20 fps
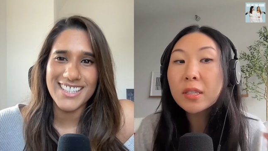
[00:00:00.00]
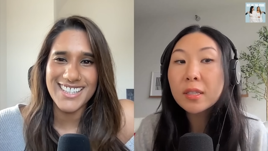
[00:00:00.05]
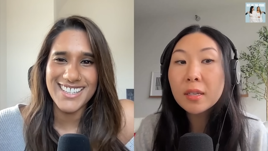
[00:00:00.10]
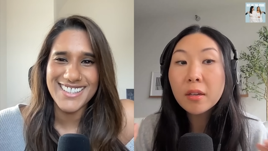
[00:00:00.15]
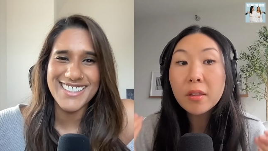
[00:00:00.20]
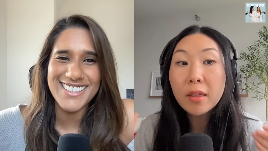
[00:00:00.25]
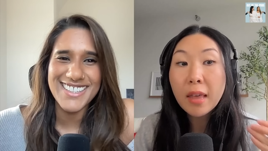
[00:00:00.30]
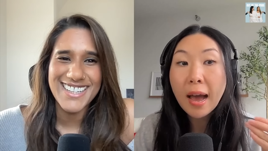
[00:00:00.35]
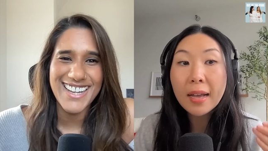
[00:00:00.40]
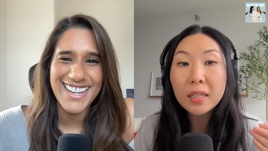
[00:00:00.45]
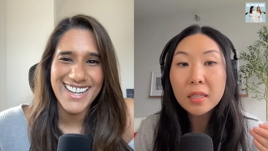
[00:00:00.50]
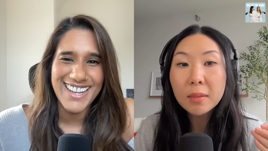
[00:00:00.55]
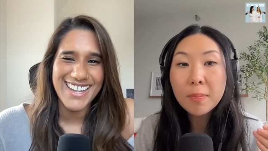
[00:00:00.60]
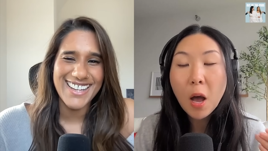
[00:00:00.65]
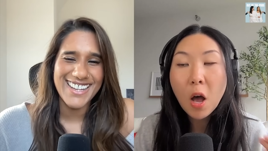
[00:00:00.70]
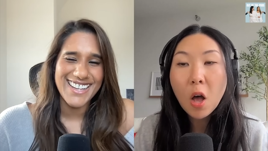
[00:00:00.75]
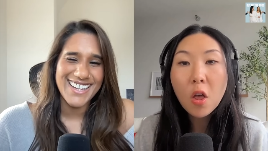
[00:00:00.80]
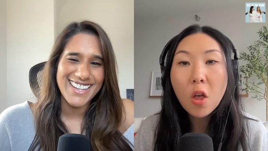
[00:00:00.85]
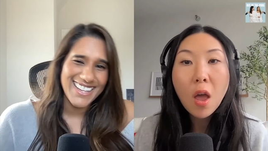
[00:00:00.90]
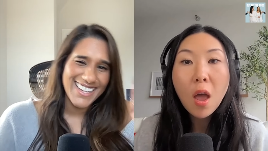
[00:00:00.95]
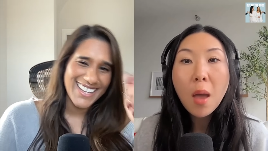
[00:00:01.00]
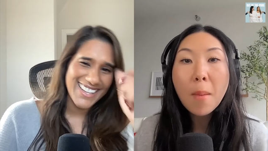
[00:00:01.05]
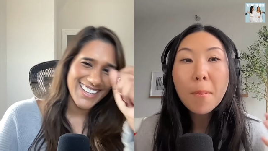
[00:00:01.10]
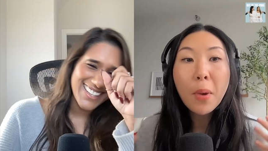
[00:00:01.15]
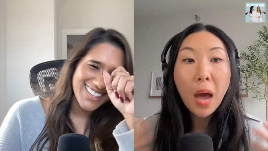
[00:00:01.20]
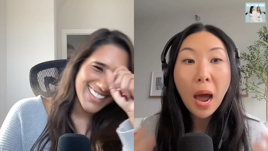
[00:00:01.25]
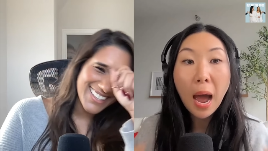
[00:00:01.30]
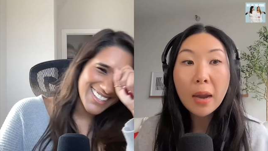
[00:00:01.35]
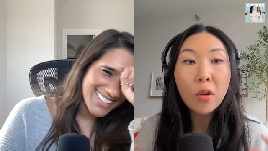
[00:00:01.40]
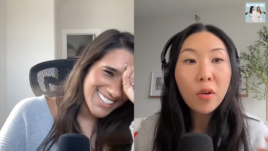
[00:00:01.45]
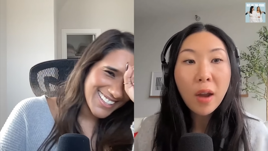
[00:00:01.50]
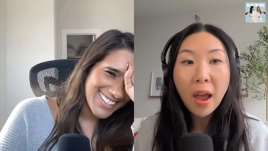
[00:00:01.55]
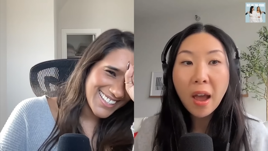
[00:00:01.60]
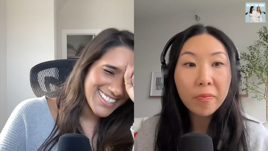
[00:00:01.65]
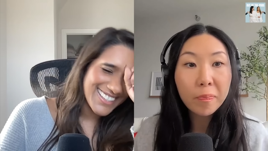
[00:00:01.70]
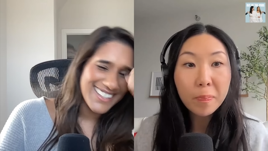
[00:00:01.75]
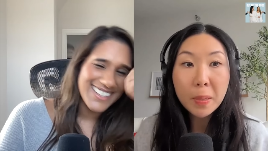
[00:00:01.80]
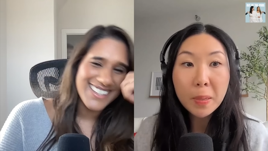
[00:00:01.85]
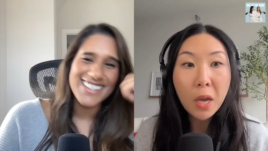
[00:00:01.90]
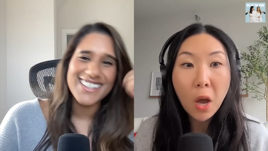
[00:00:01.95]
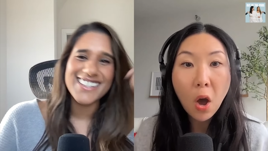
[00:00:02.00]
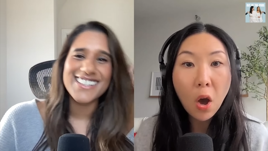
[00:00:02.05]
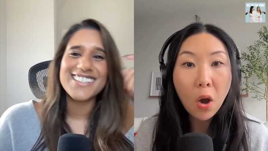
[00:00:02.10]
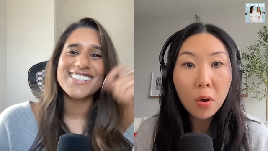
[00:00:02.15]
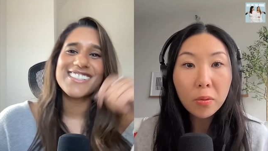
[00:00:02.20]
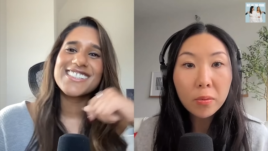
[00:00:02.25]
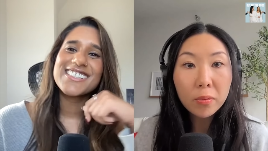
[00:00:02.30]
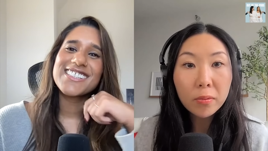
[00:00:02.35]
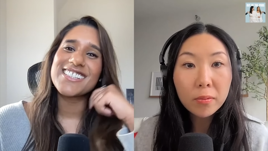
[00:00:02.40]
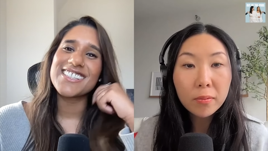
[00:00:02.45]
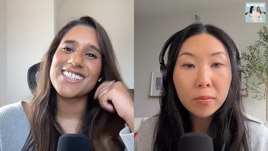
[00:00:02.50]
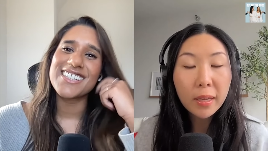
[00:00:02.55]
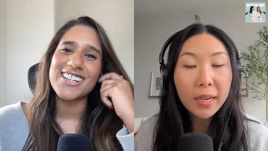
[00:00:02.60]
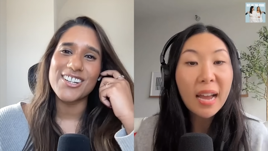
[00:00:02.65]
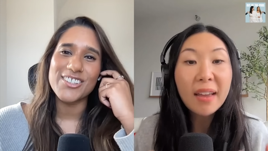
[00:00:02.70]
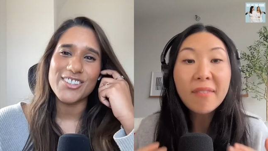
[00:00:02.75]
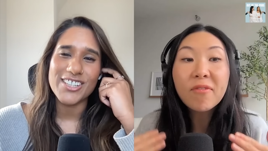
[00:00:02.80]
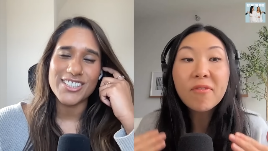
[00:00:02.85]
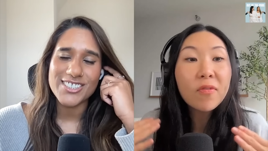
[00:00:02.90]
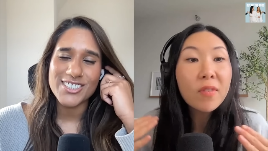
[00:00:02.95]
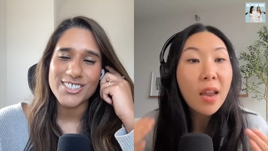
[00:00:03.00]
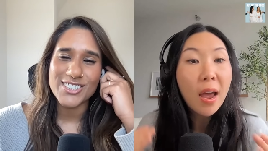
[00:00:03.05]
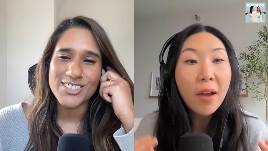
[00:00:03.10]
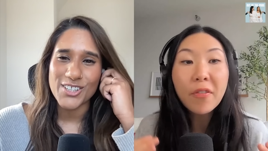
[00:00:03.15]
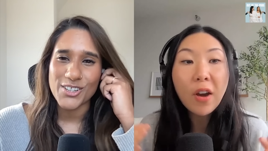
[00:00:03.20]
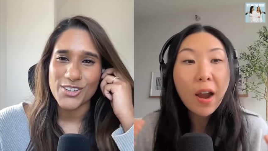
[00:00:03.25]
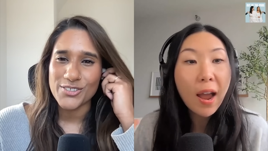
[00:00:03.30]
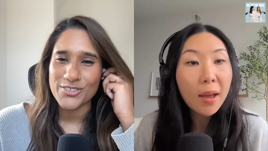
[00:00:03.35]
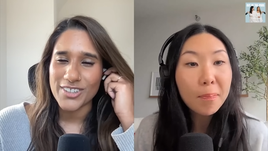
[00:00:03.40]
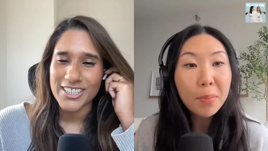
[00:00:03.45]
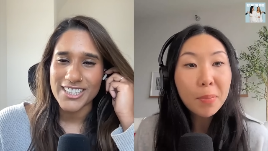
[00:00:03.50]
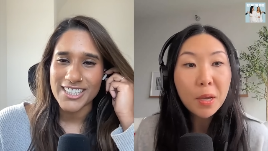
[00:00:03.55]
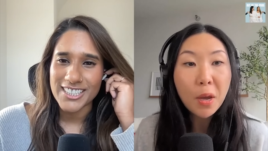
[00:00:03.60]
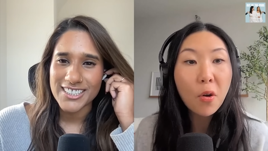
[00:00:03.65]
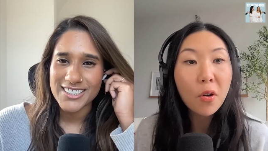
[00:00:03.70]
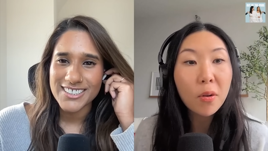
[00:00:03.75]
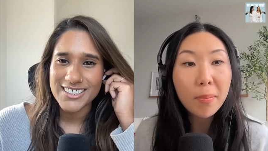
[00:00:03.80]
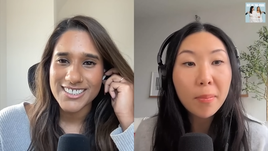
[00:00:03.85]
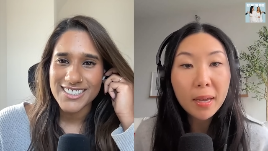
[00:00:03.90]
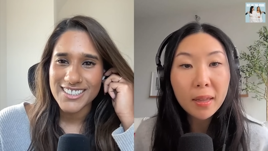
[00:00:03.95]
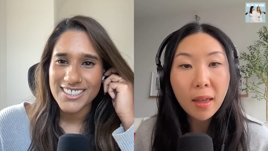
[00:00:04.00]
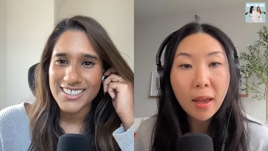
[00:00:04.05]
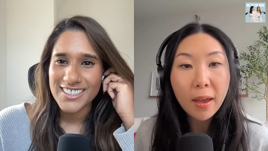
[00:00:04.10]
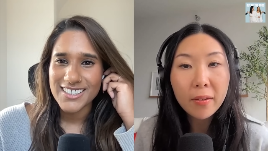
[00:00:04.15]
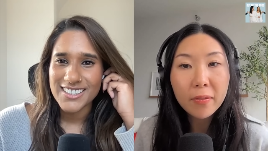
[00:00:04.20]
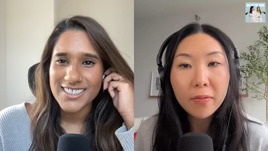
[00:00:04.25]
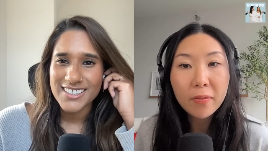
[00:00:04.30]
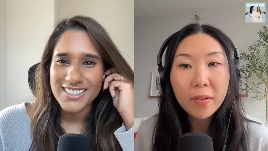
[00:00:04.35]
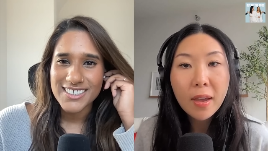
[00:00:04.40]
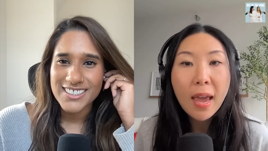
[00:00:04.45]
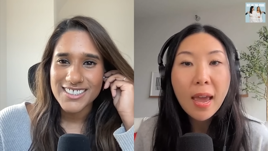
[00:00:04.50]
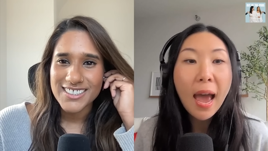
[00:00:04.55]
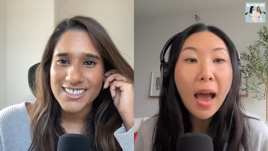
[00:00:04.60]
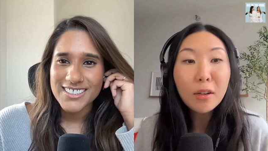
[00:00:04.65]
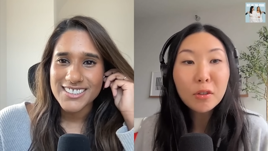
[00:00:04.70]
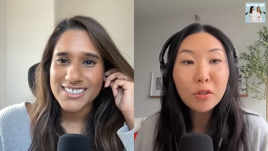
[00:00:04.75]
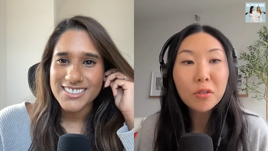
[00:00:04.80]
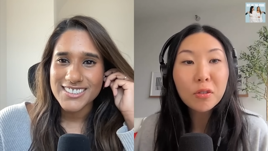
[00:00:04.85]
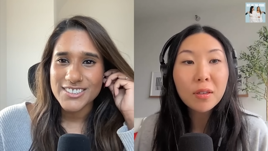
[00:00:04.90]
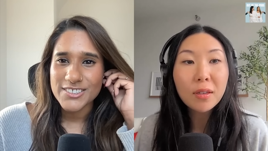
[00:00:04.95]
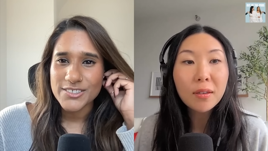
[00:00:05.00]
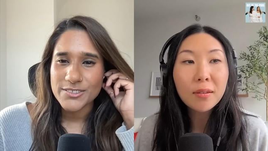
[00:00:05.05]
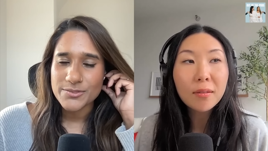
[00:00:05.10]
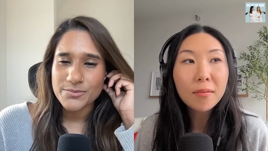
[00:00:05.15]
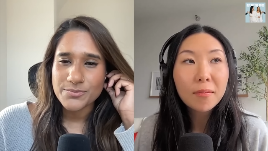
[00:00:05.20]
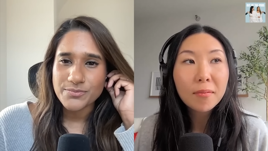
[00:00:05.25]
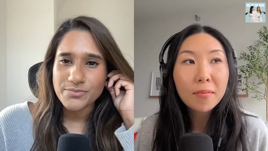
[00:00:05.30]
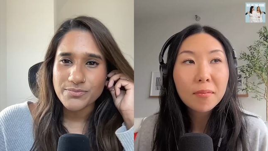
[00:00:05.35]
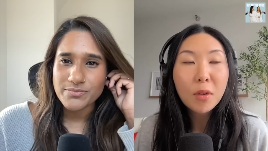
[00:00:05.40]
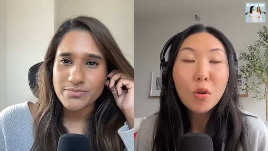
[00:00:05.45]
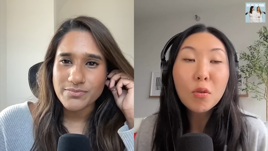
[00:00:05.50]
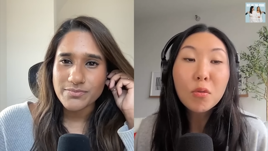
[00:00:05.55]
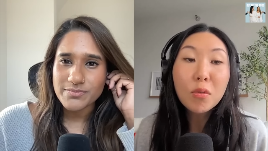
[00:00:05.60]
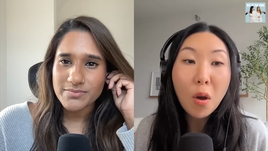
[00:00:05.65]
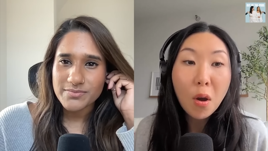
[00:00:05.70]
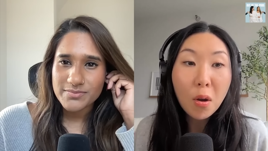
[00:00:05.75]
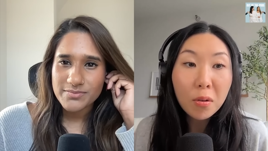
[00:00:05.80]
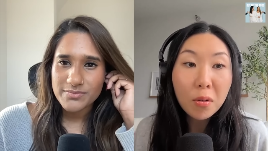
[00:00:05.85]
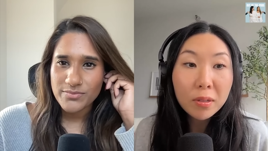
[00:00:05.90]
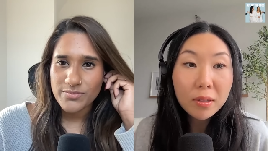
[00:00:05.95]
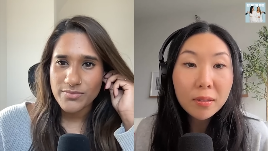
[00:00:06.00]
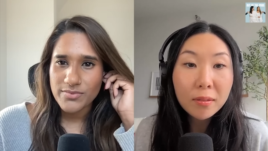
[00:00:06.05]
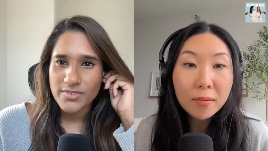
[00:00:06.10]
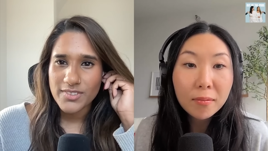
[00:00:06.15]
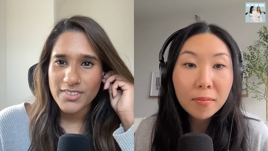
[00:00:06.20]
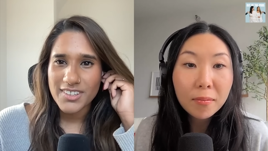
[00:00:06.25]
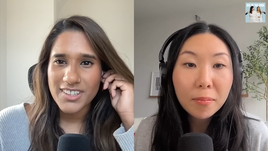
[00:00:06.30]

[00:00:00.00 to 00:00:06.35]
Speaker 1: still that smell, but I don't have BO. Like oh, I've never so had BO in my life. Actually, who knows?